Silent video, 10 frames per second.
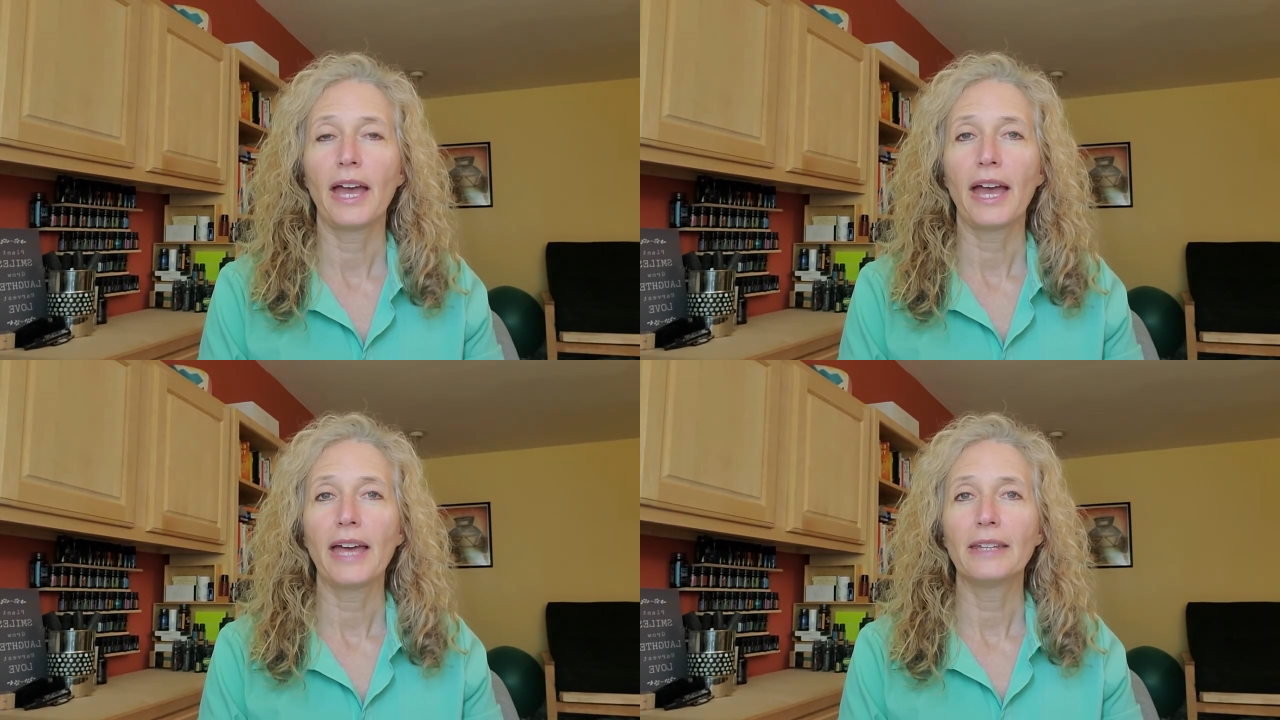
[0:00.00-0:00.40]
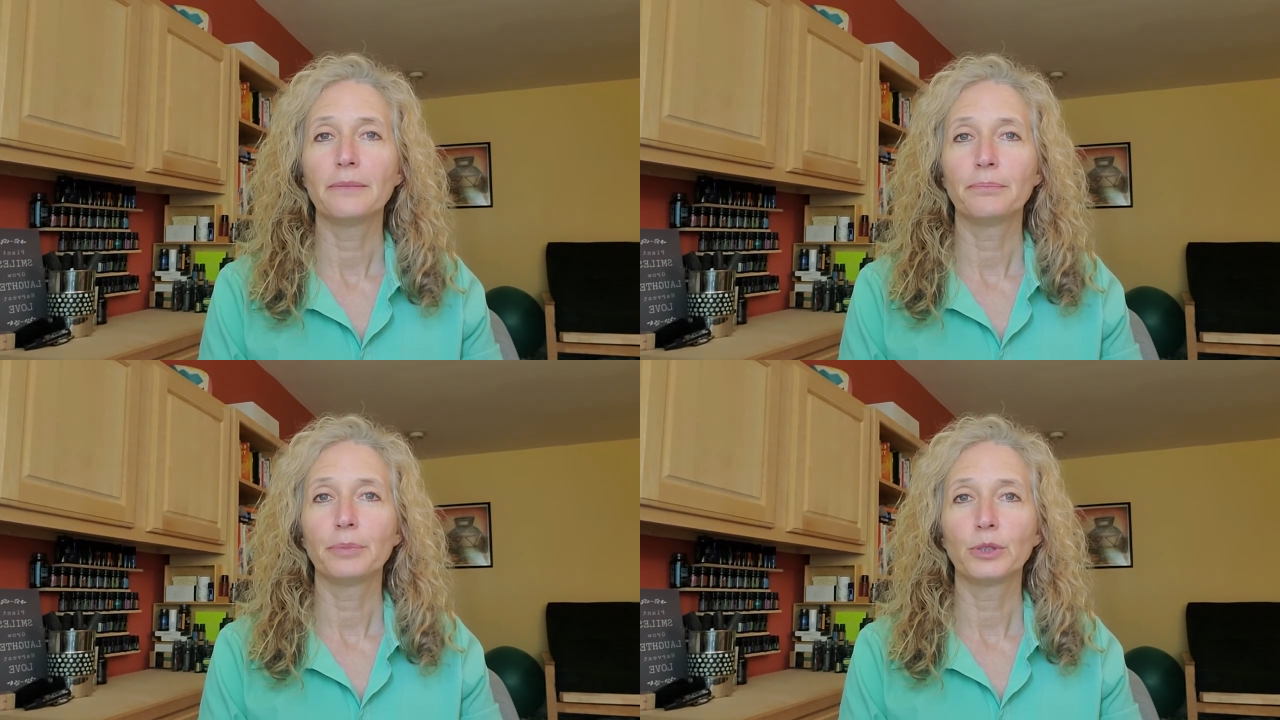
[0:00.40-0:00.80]

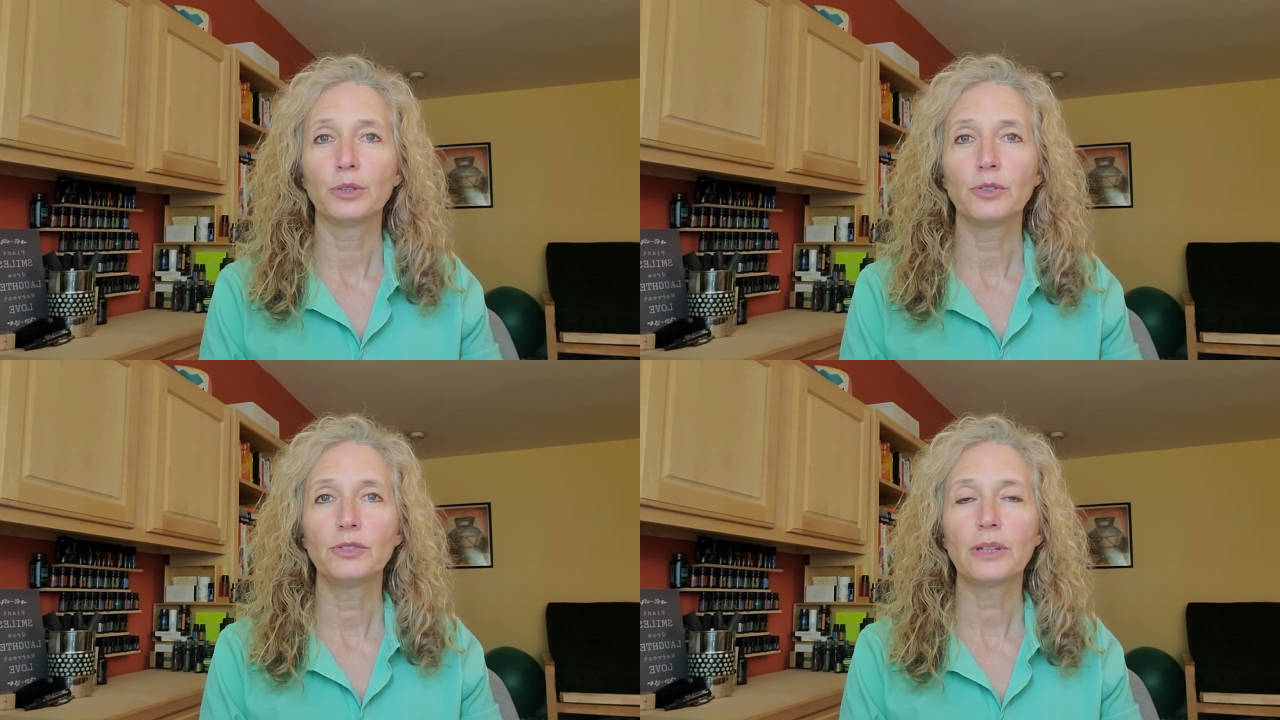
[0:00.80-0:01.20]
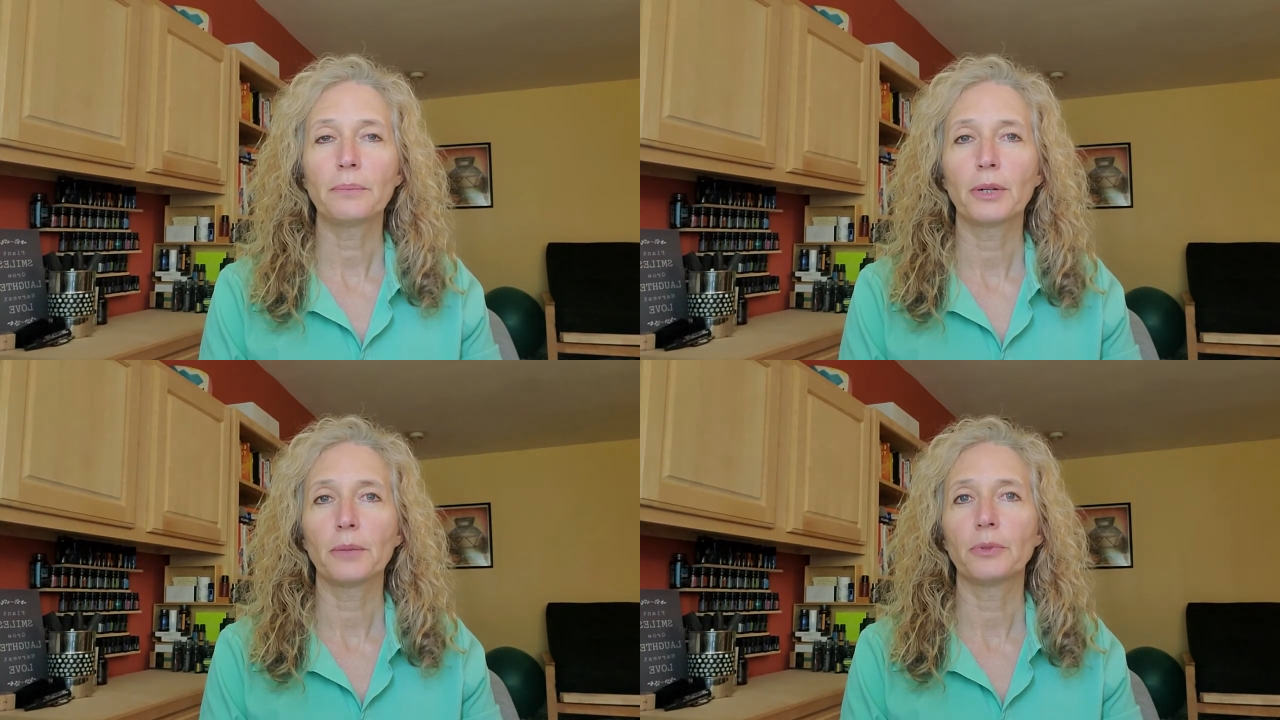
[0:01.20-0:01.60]
And blues
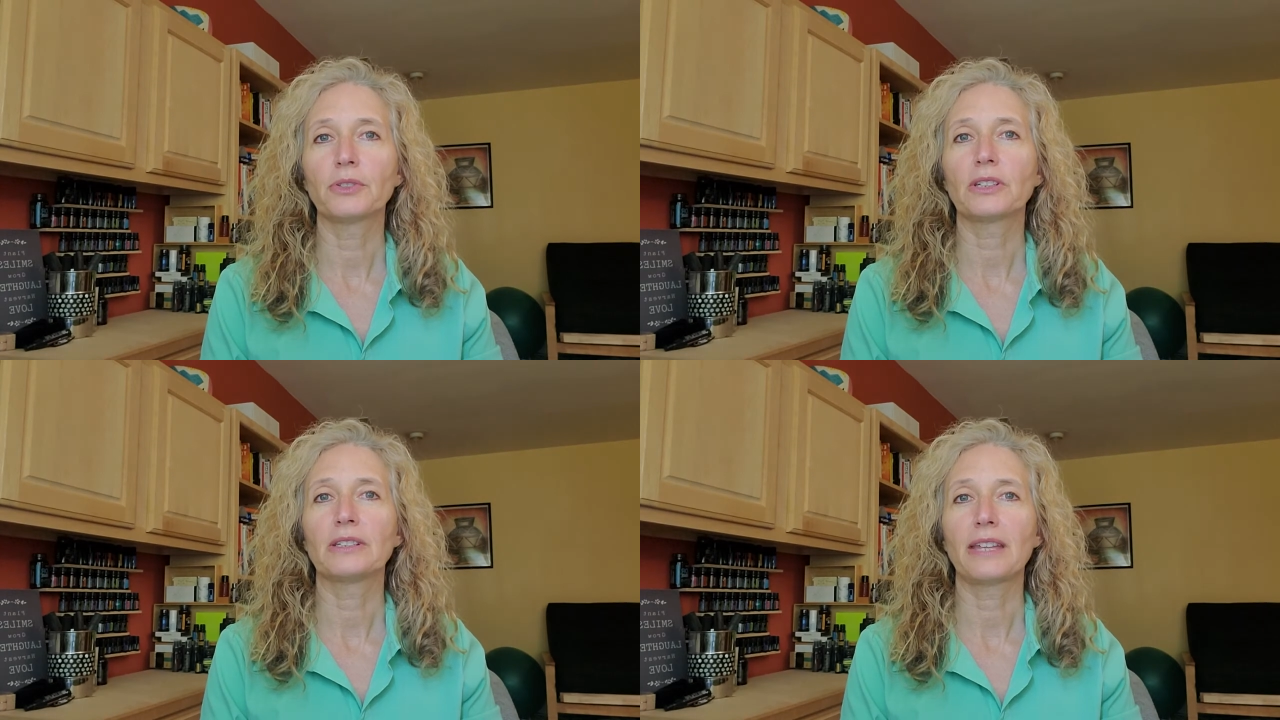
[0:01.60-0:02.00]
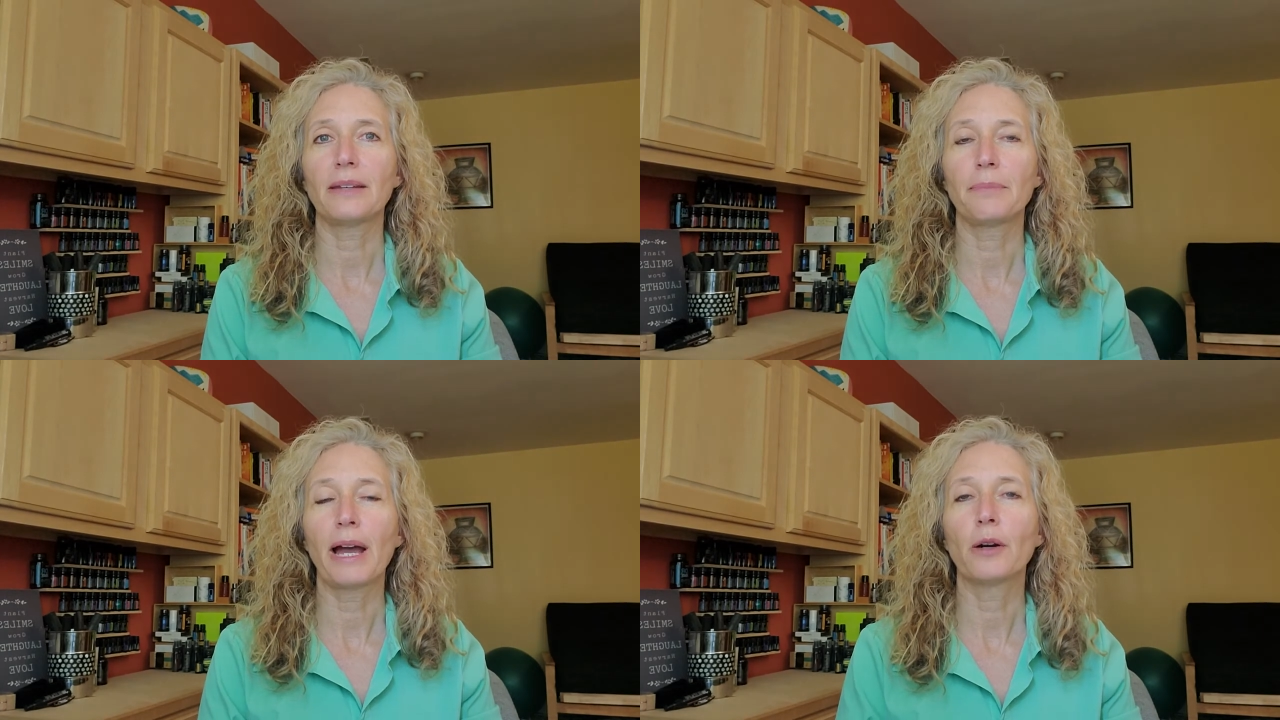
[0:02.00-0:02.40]
and purples
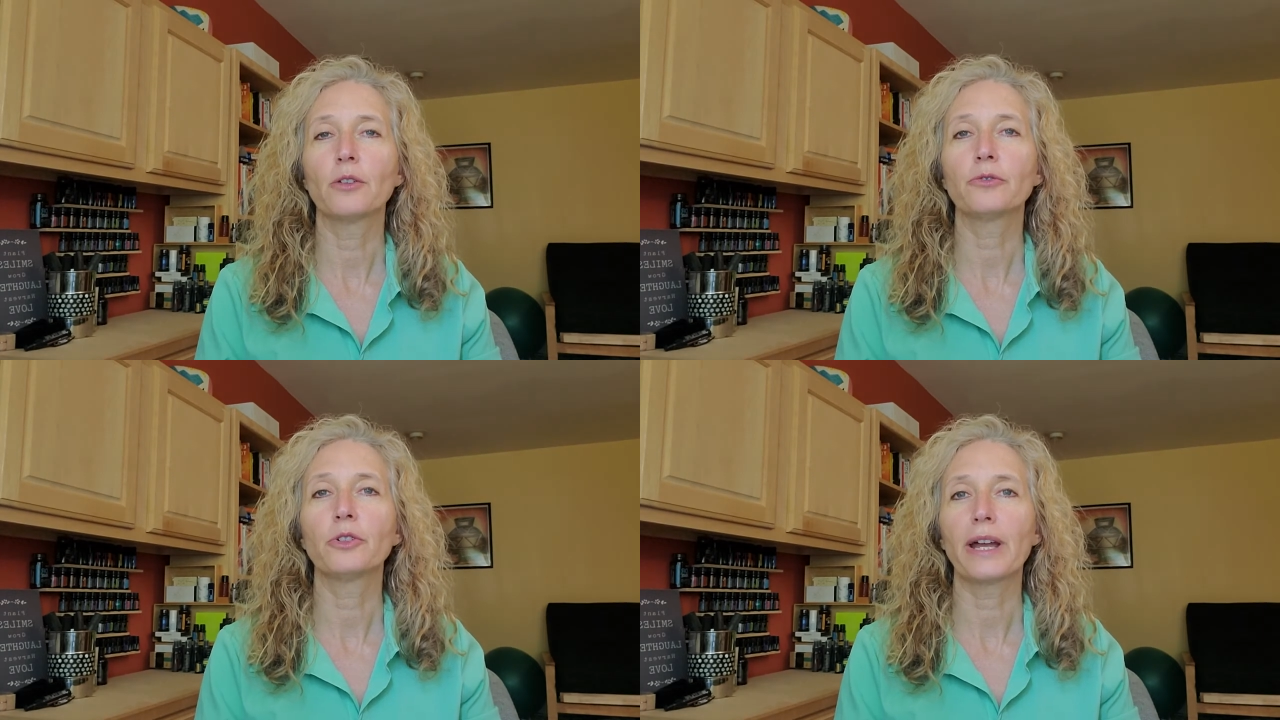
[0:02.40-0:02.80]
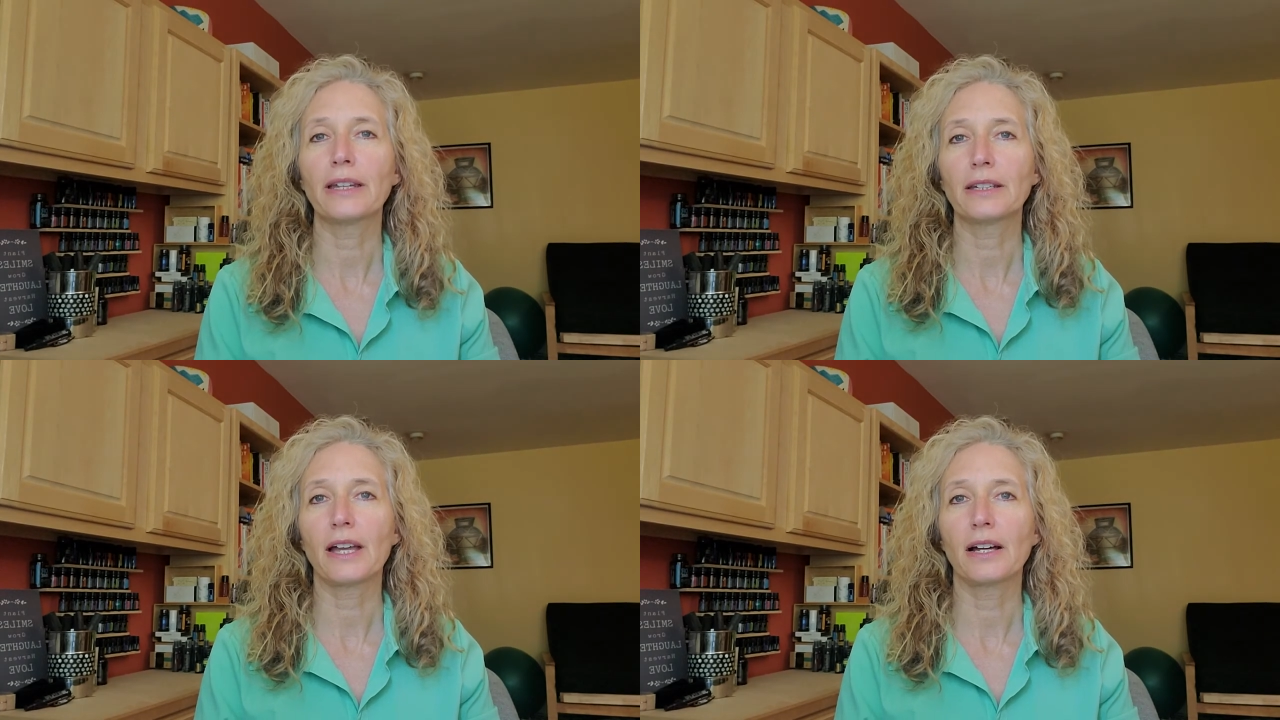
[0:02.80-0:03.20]
contain powerful
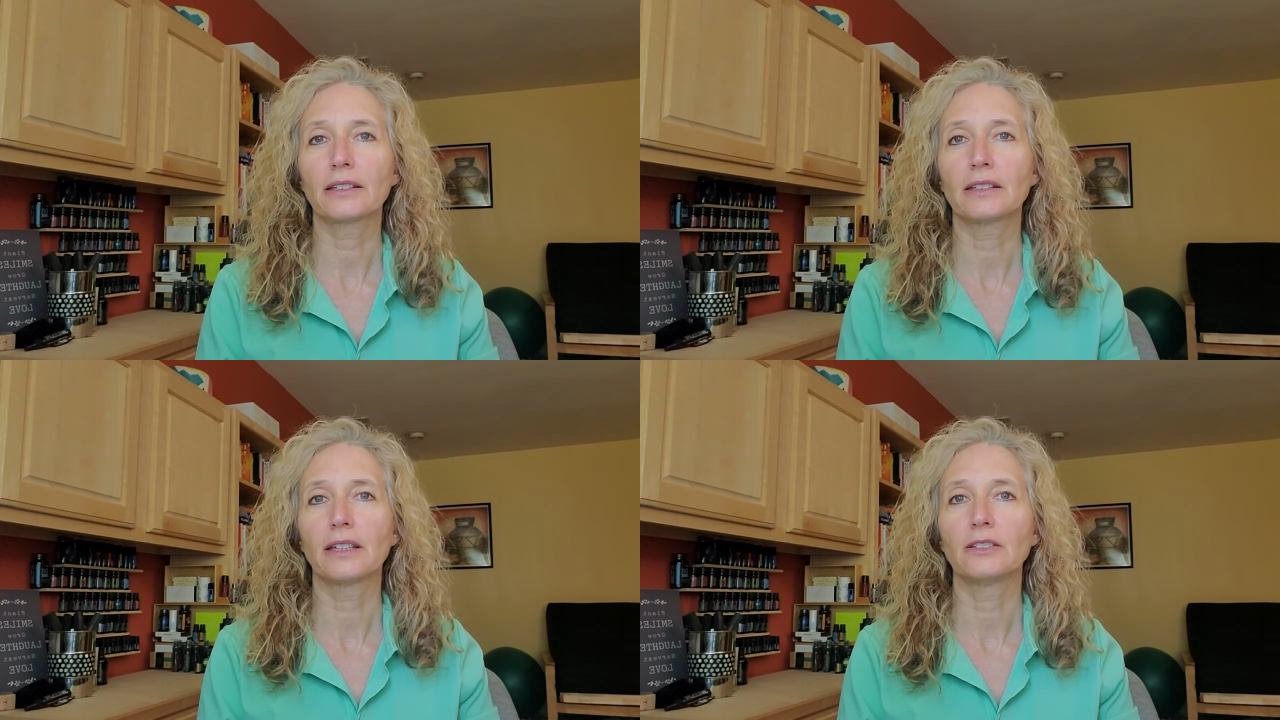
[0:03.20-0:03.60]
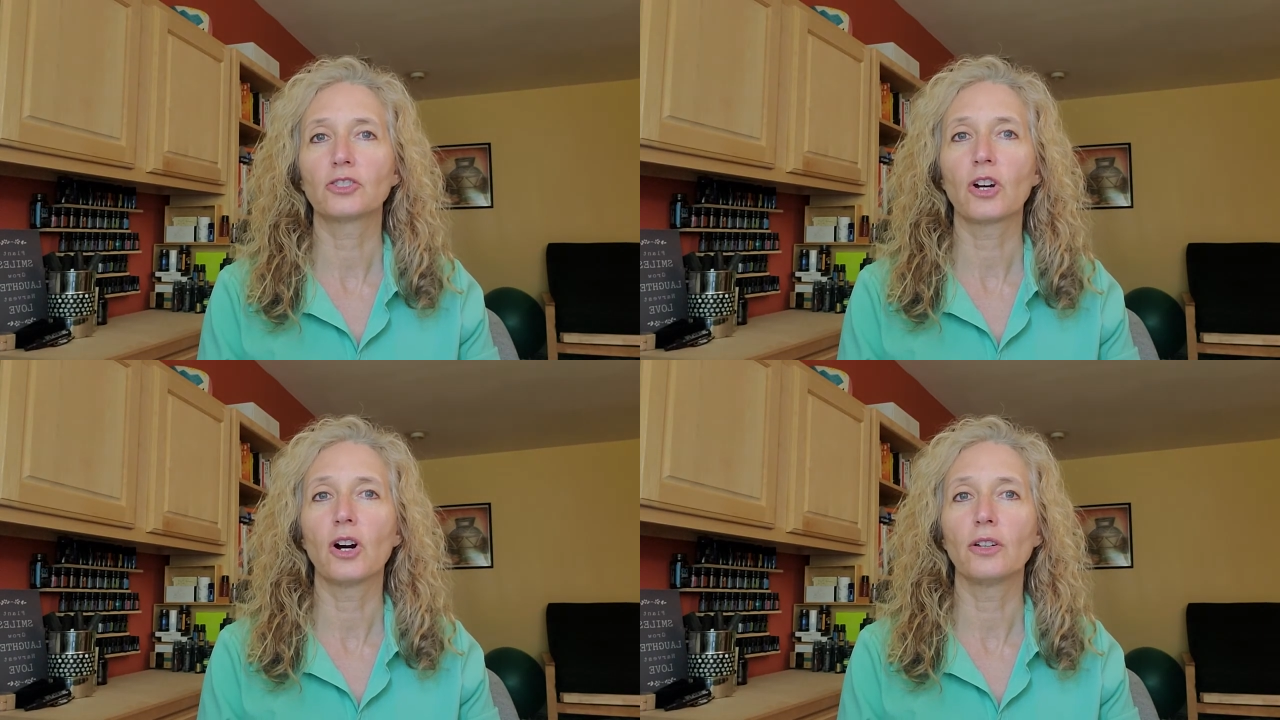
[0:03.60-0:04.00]

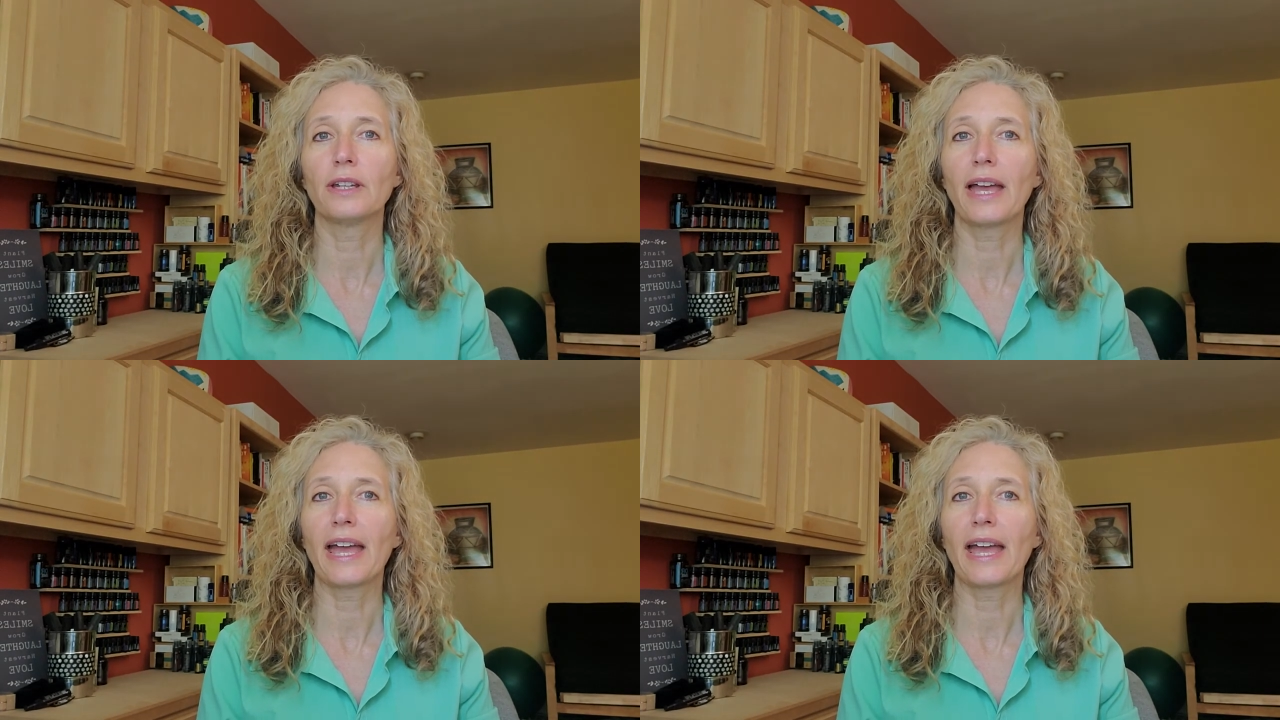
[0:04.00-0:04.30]
antioxidants called